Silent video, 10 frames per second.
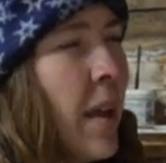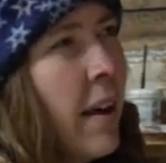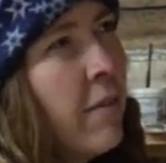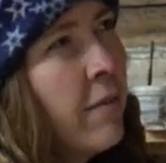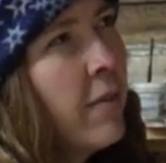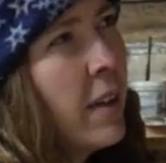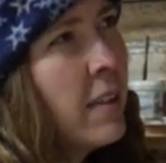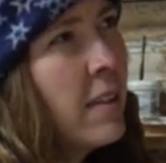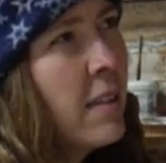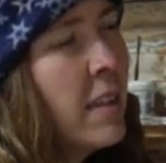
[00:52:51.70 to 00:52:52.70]
I,
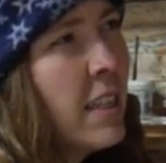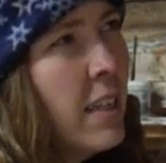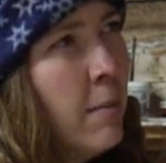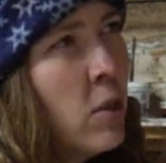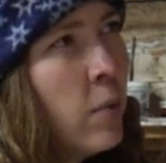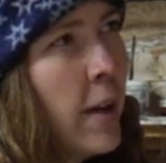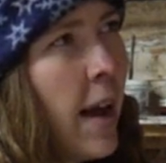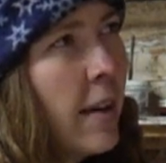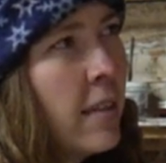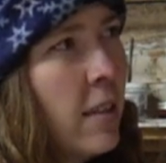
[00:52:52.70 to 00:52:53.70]
they seem to
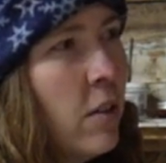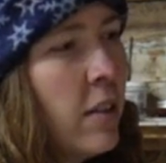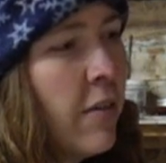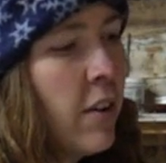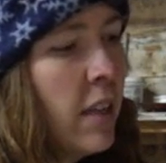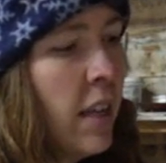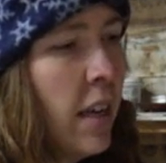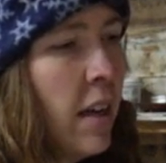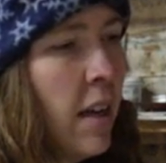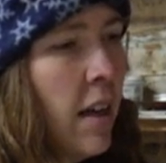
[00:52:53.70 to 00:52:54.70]
react a little
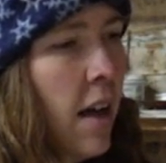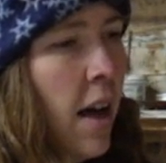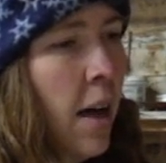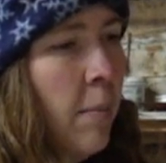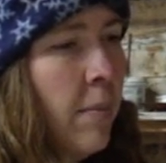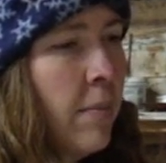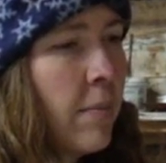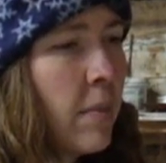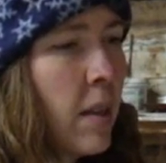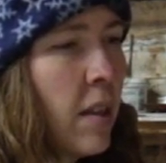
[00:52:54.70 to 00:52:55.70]
differently. Um,
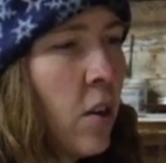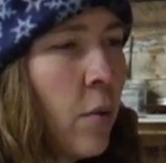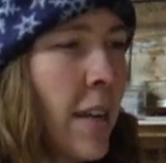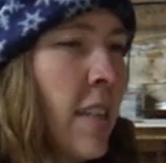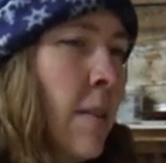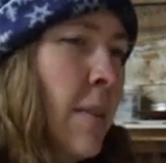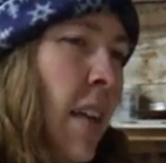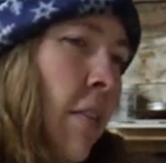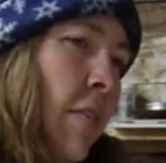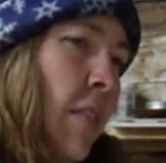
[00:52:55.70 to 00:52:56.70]
the grains
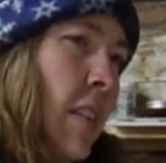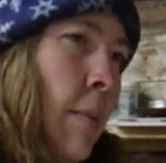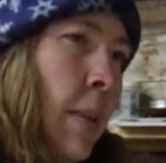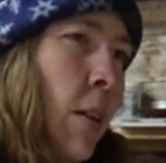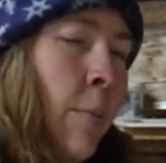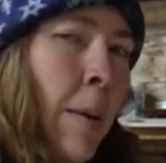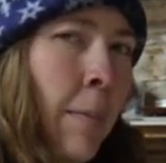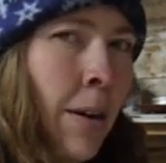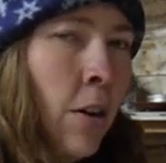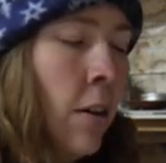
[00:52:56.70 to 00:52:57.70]
themselves seem a little bit
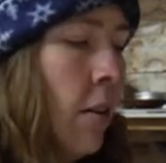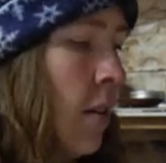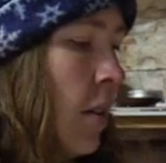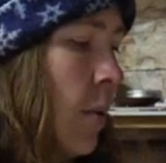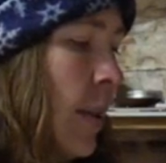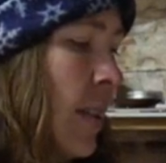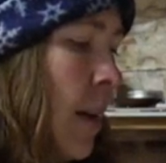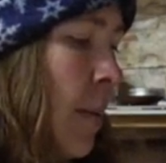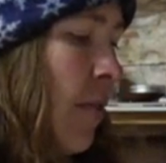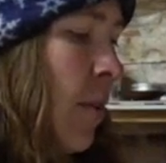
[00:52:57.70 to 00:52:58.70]
bigger, the ones
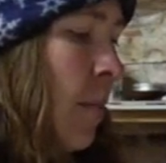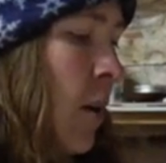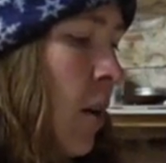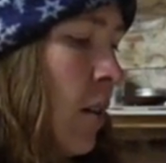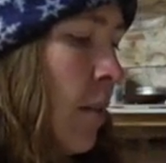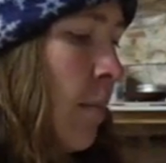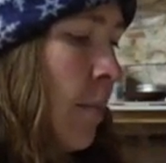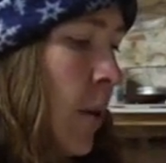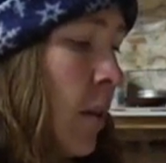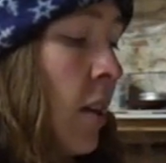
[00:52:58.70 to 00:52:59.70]
coming from Carly,
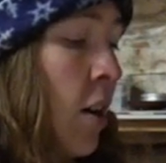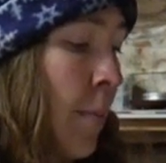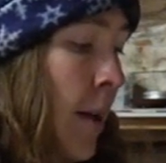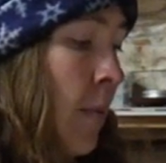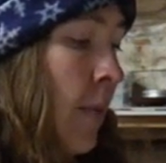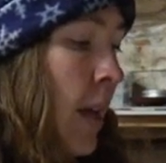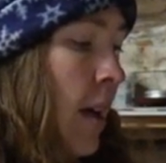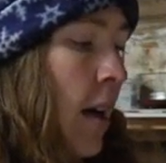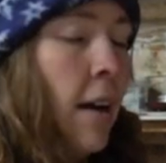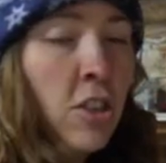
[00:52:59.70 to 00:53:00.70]
Pearly Carpel.
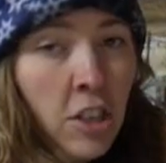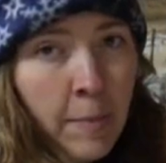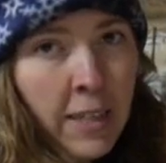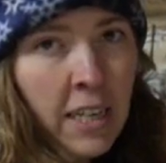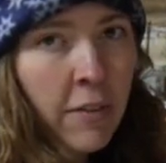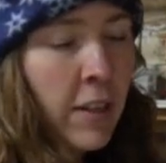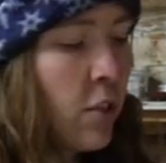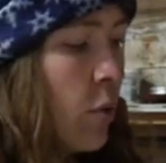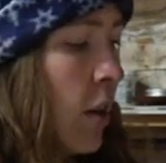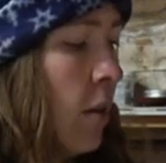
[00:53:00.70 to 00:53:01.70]
Uh, she's based out of
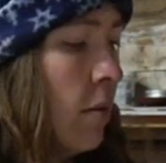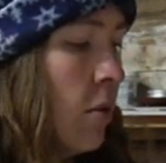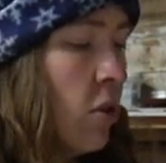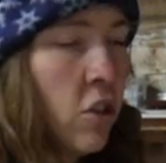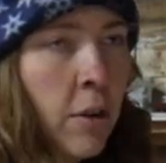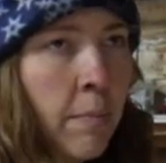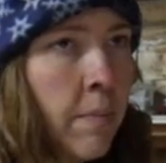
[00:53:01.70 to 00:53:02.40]
Israel. She'll ship